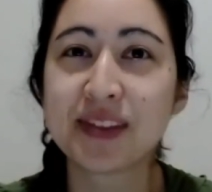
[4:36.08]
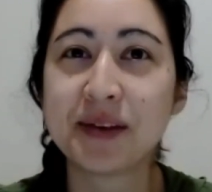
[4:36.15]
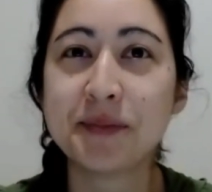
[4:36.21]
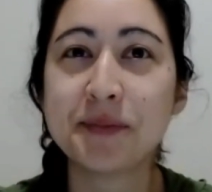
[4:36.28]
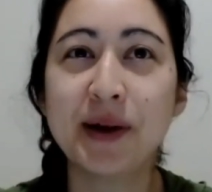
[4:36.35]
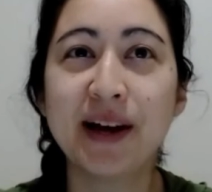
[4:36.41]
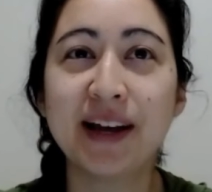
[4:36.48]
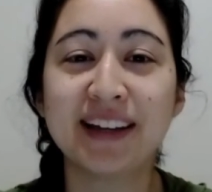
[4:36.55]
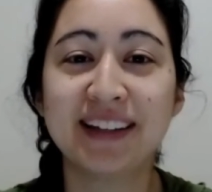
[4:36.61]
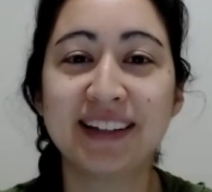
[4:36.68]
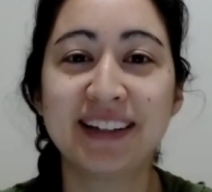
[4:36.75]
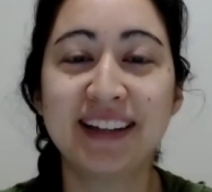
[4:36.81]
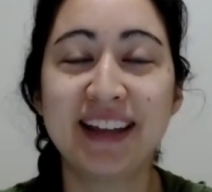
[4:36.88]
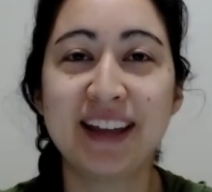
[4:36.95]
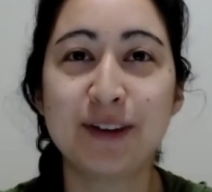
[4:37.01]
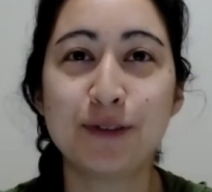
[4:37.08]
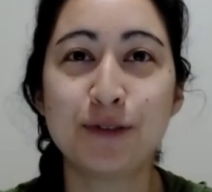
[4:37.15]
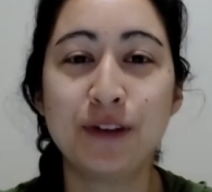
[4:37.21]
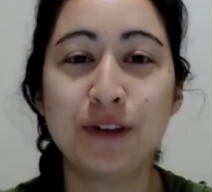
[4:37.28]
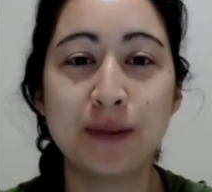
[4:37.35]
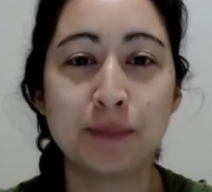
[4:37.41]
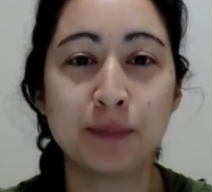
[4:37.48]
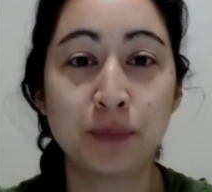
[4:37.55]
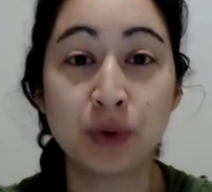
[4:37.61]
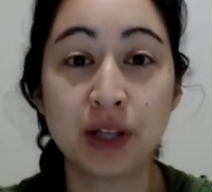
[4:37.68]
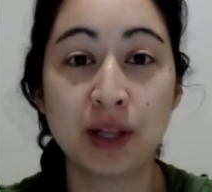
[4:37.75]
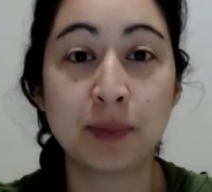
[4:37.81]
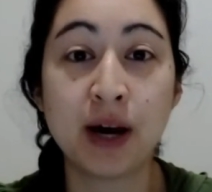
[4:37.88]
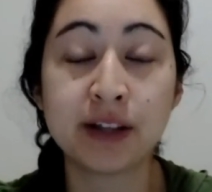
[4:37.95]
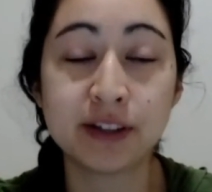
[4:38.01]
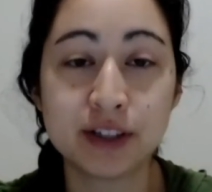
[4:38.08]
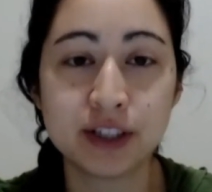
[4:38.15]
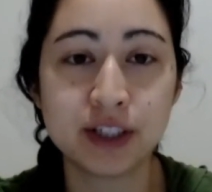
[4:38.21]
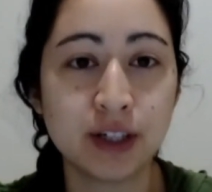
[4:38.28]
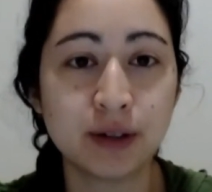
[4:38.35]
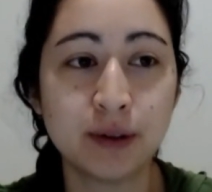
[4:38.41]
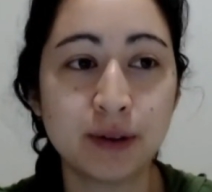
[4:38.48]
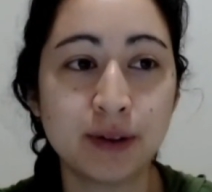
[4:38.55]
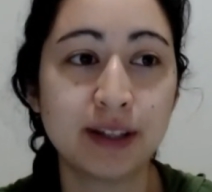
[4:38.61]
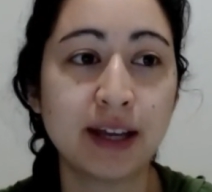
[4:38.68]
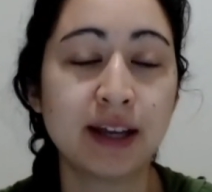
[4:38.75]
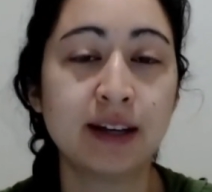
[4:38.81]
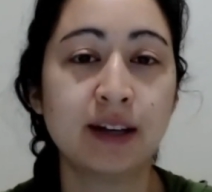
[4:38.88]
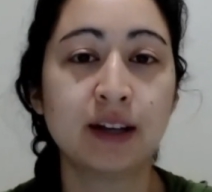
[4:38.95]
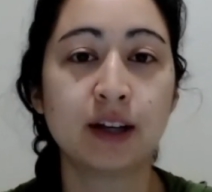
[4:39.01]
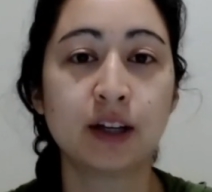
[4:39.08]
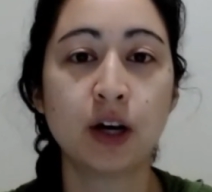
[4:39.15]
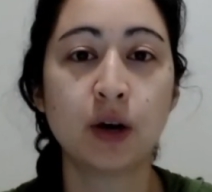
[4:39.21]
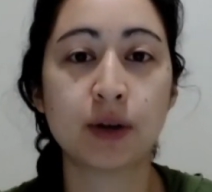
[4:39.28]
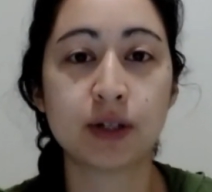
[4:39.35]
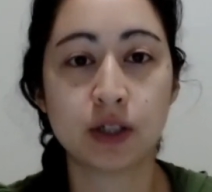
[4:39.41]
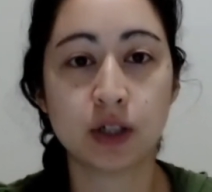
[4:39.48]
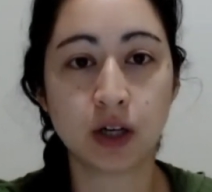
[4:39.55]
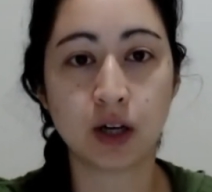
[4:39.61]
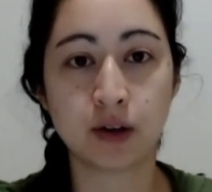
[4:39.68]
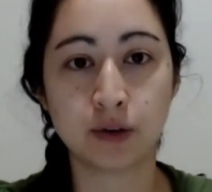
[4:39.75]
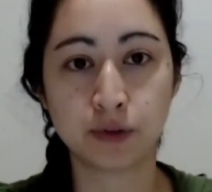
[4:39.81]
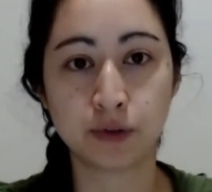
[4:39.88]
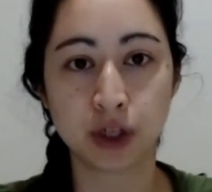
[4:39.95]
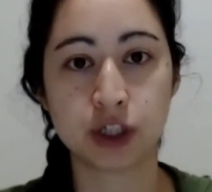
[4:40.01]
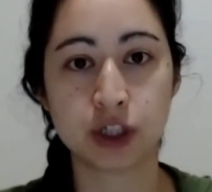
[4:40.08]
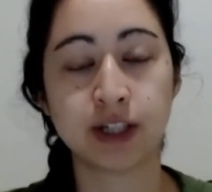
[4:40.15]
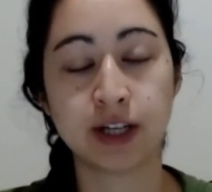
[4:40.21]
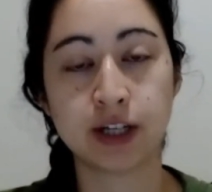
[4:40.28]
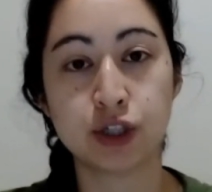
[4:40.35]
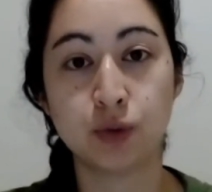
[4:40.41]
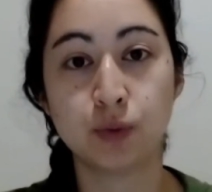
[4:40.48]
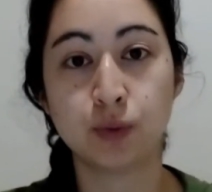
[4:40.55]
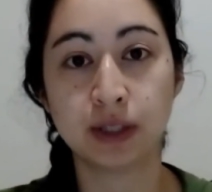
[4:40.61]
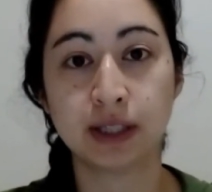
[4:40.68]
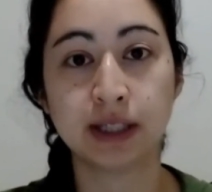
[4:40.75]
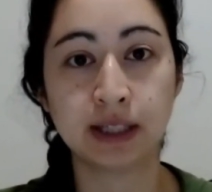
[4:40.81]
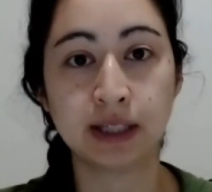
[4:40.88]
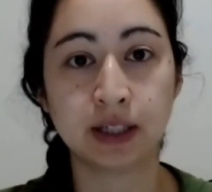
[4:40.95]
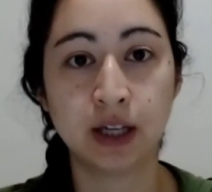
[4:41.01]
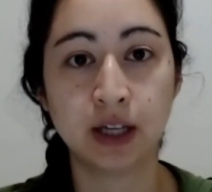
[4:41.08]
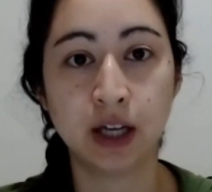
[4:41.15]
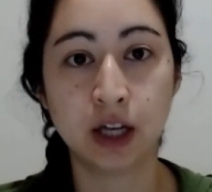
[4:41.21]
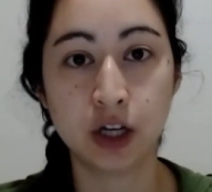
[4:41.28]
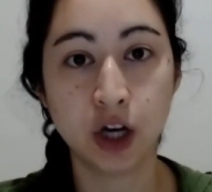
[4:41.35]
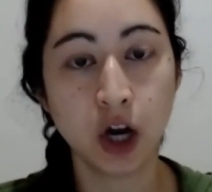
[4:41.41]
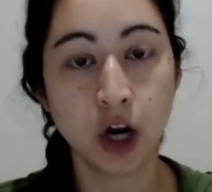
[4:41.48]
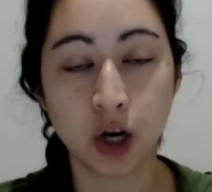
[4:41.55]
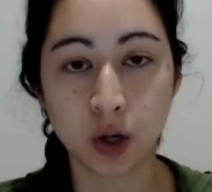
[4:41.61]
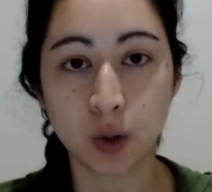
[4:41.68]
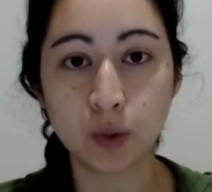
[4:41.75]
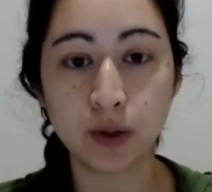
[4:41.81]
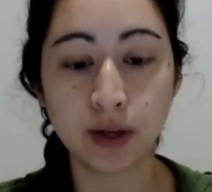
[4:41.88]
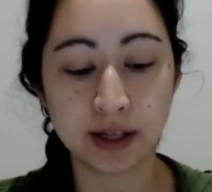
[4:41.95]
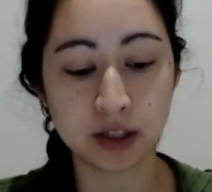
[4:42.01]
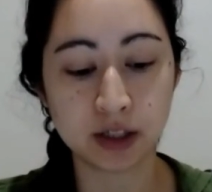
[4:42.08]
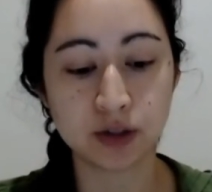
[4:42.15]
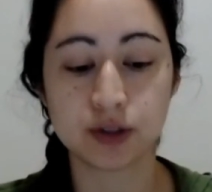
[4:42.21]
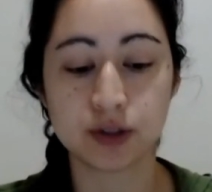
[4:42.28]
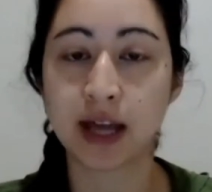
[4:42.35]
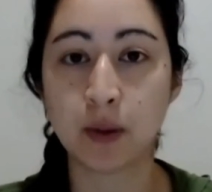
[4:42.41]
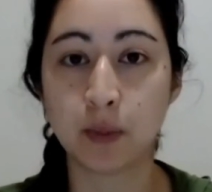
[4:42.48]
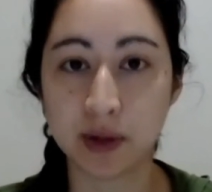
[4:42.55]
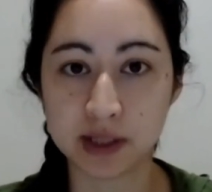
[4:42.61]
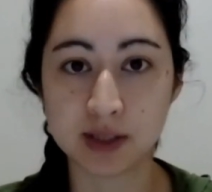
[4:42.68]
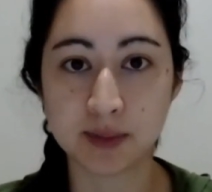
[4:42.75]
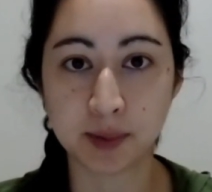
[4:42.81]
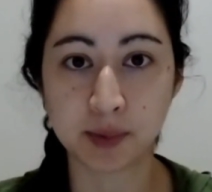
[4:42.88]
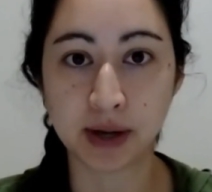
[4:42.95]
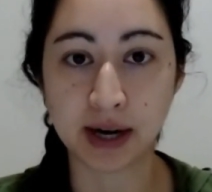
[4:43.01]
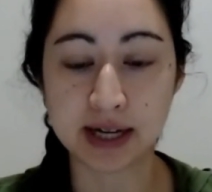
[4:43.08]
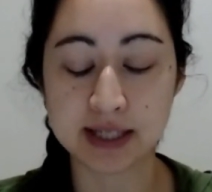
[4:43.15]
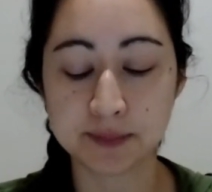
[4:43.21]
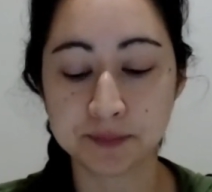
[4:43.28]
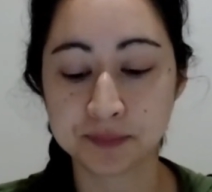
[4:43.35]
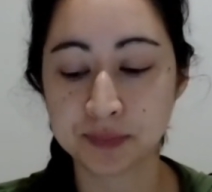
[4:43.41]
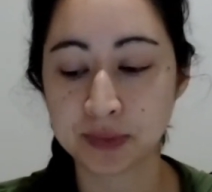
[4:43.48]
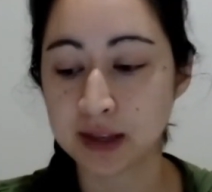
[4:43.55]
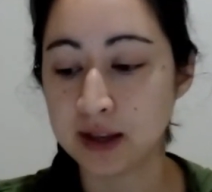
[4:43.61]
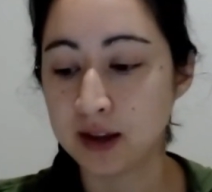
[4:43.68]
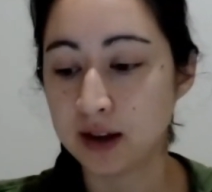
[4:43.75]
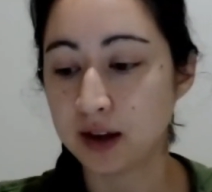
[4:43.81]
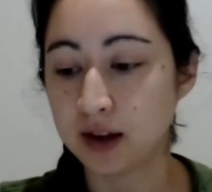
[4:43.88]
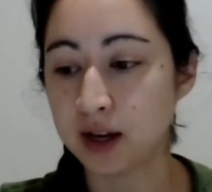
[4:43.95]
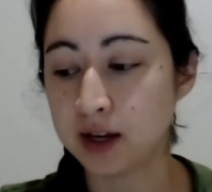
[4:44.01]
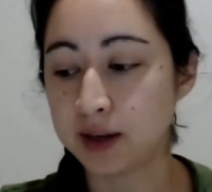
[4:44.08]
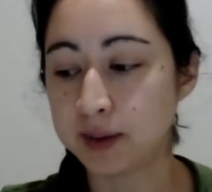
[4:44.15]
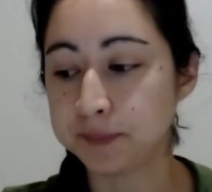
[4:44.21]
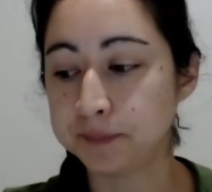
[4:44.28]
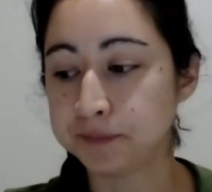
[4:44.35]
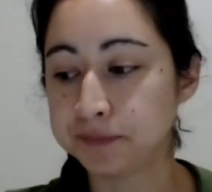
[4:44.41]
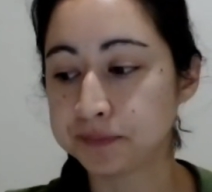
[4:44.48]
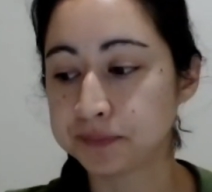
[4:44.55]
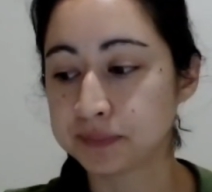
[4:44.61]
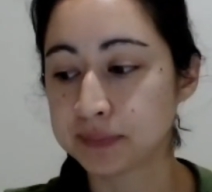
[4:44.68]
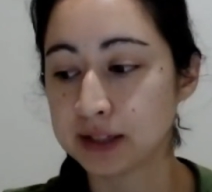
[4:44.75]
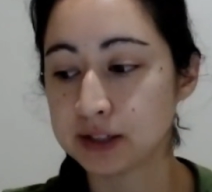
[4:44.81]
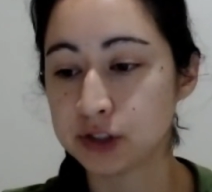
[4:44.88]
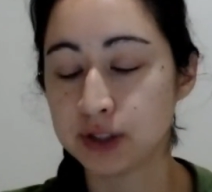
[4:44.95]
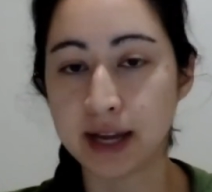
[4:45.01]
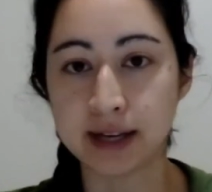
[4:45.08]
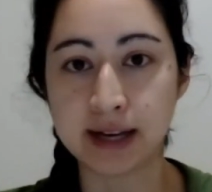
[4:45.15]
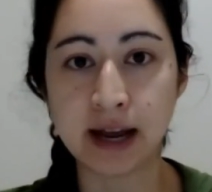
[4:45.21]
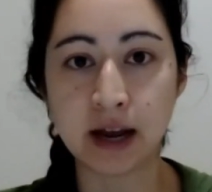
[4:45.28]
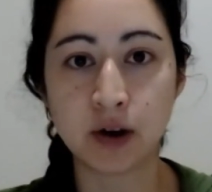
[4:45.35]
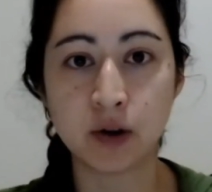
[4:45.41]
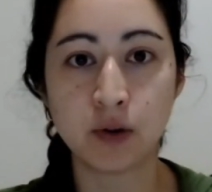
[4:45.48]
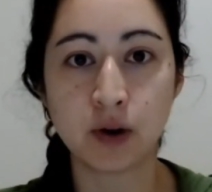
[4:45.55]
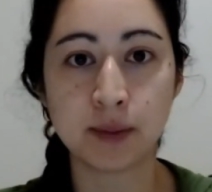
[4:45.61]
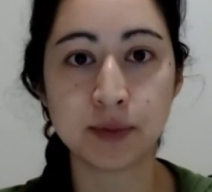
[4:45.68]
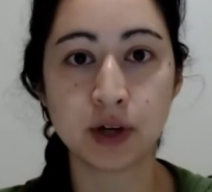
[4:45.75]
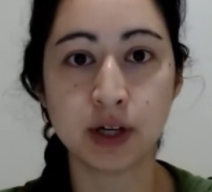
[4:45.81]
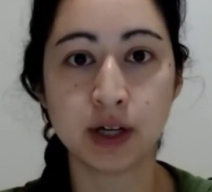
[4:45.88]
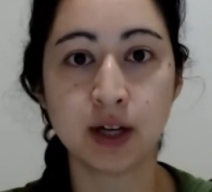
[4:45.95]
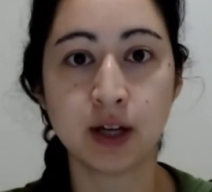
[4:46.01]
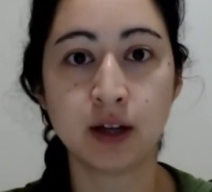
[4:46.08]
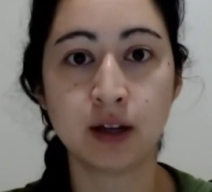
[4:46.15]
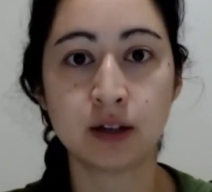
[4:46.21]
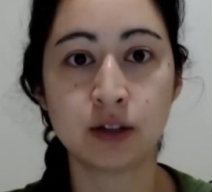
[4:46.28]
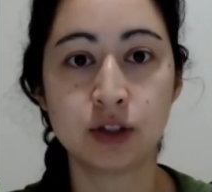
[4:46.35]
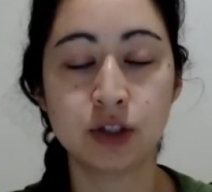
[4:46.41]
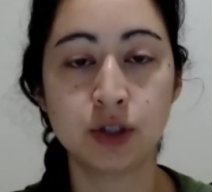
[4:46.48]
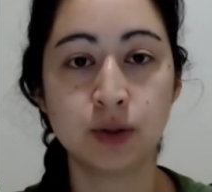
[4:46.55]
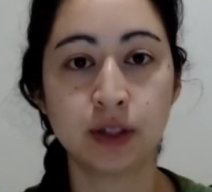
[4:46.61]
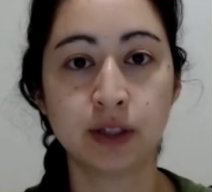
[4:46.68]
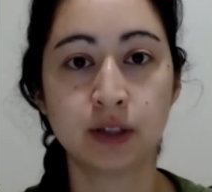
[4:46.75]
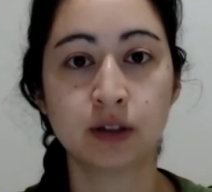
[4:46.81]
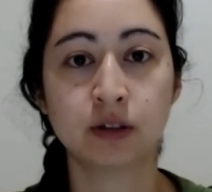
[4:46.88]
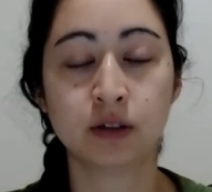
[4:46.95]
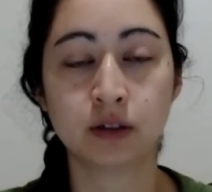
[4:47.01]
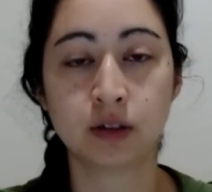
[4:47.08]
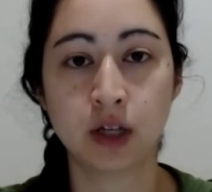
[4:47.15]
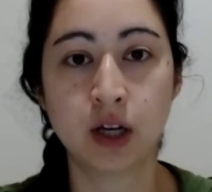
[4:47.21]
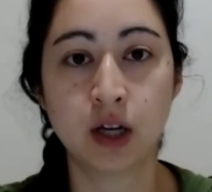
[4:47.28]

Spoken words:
But if it really bothers you, then go into a version that you really know and use that one to memorize. So yeah, now I'm going to do a little